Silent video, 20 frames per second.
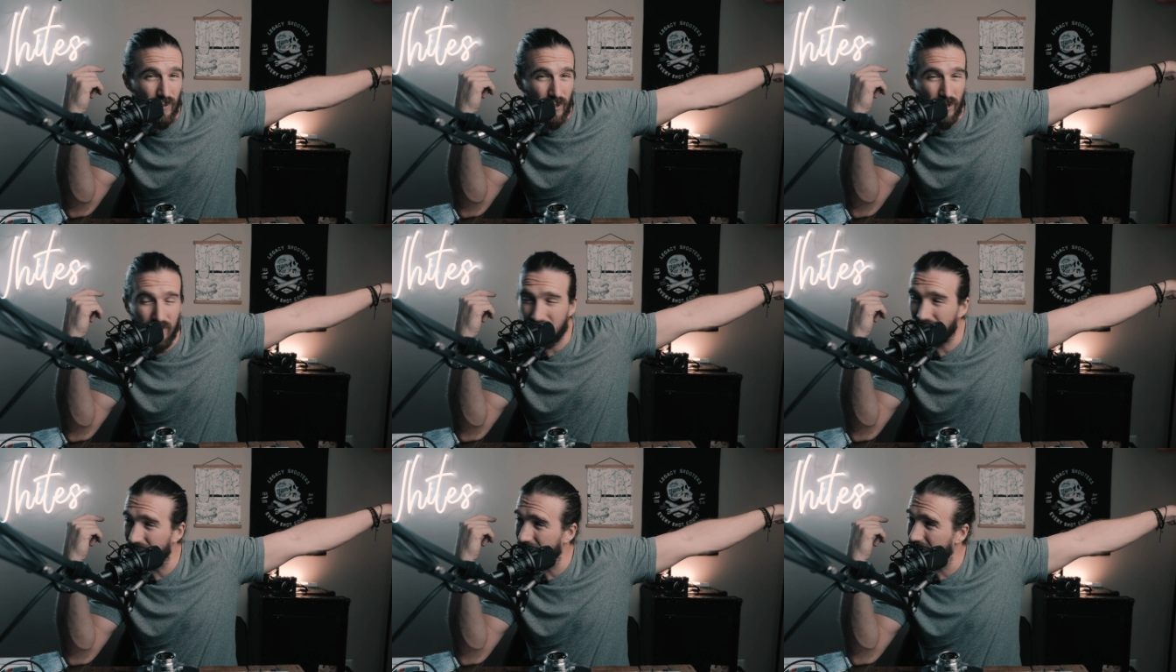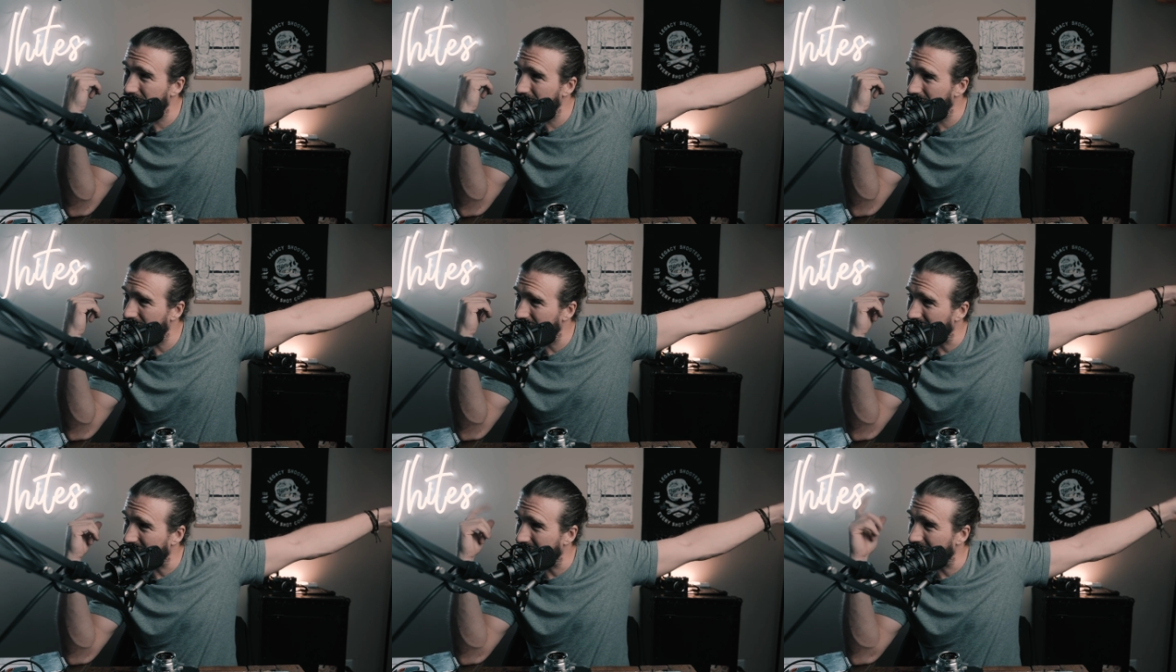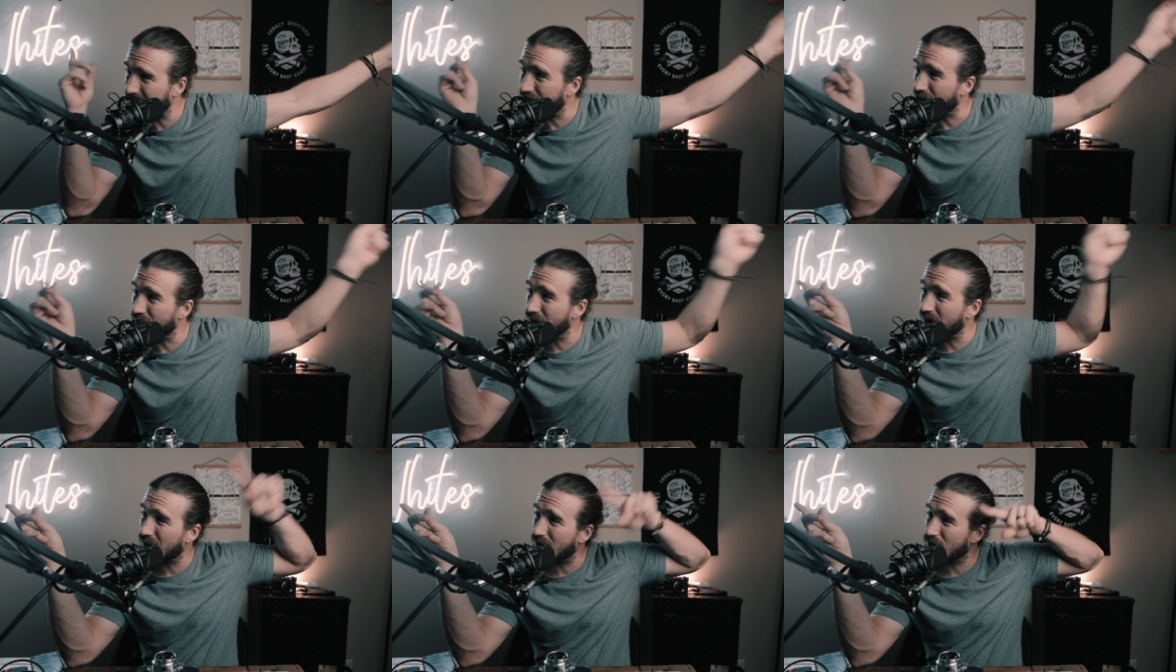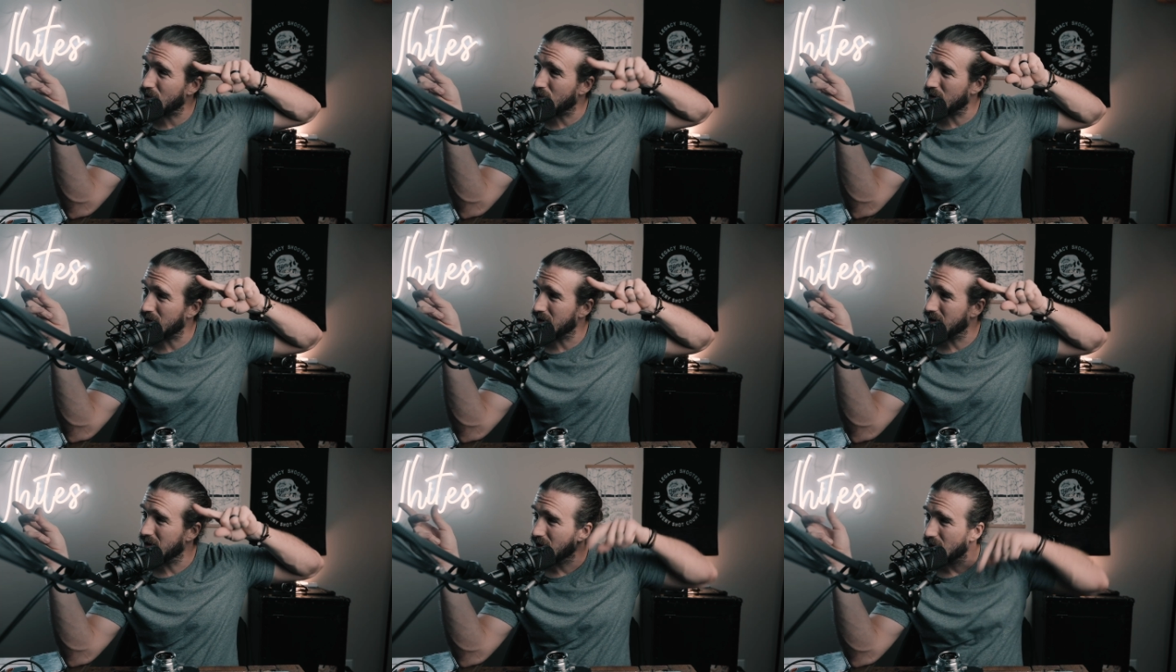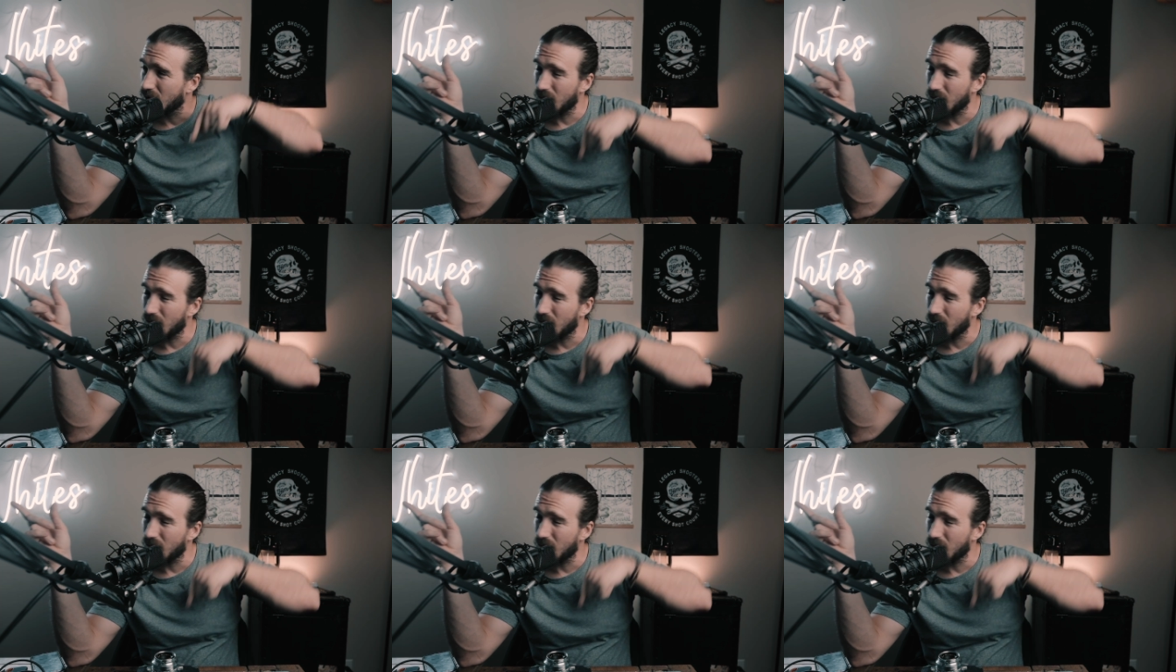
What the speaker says: over here, and then I have another one